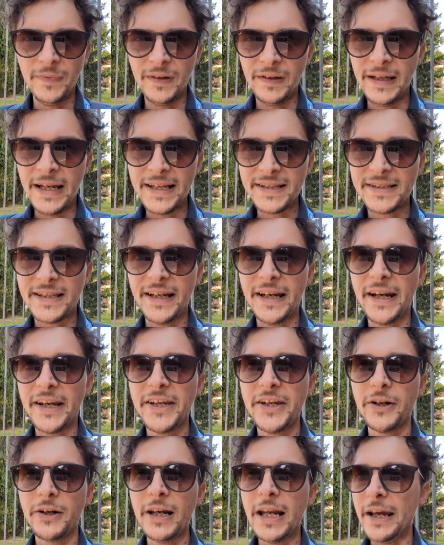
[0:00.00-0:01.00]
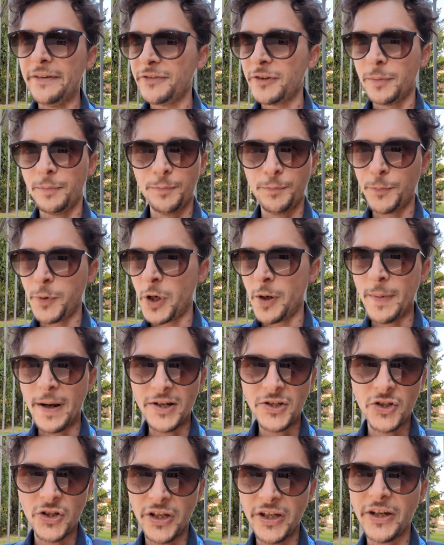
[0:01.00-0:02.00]
less than a year left, pretty
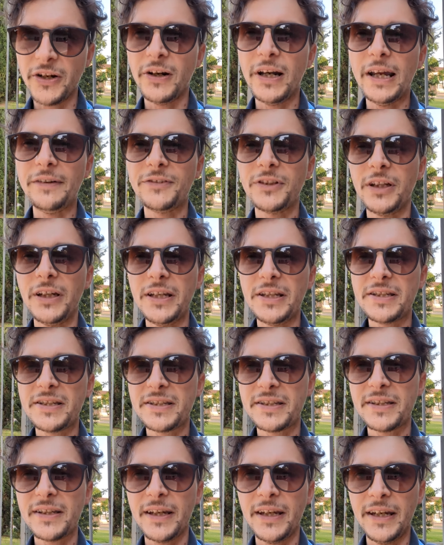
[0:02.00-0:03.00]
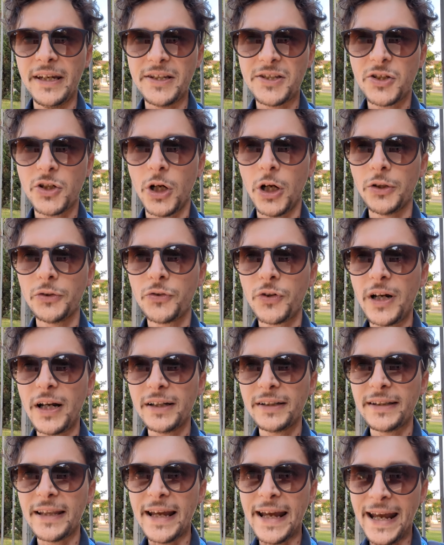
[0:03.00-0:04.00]
much a year left in his
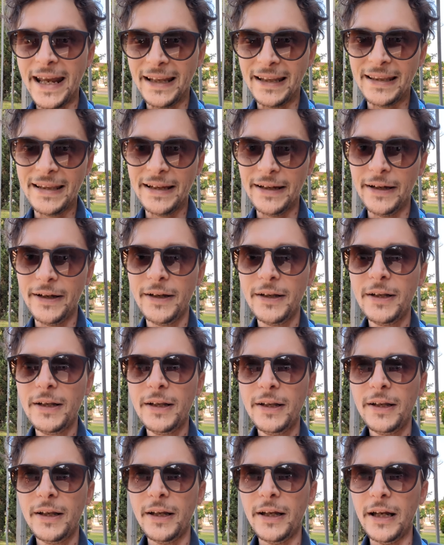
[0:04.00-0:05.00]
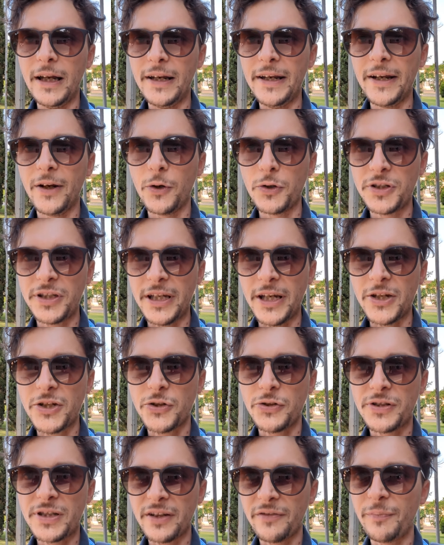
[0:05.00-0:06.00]
contract, and
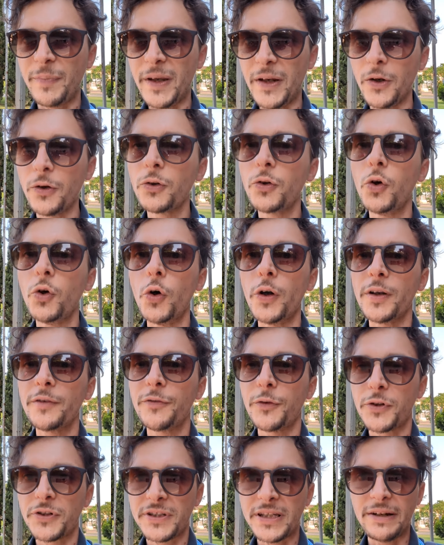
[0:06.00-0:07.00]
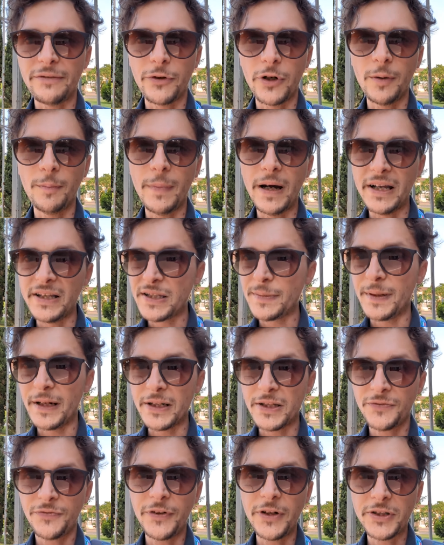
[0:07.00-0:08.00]
negotiations have been ongoing for several months. But
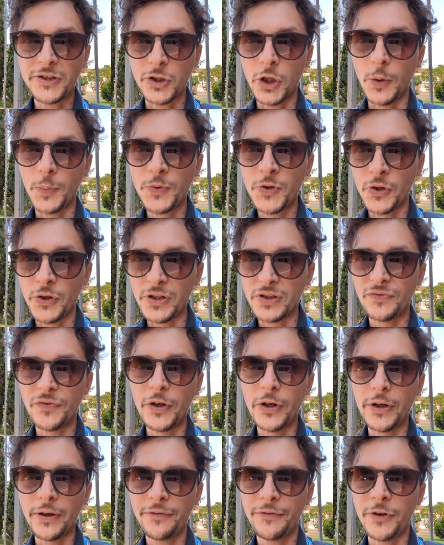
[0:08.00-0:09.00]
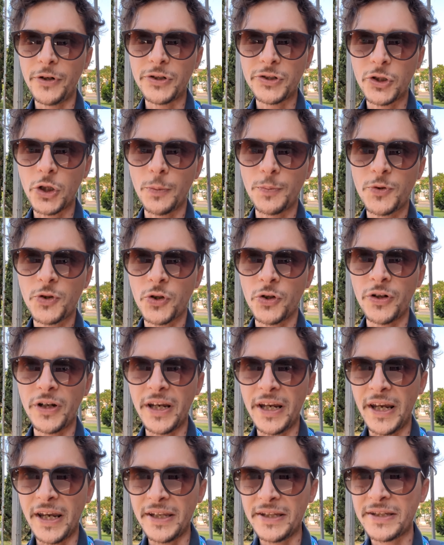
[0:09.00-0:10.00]
his very first option
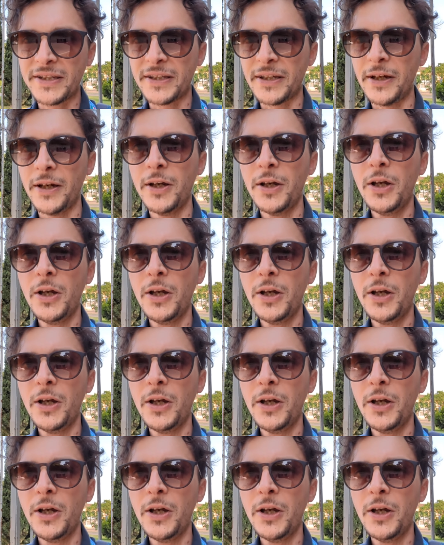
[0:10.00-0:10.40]
is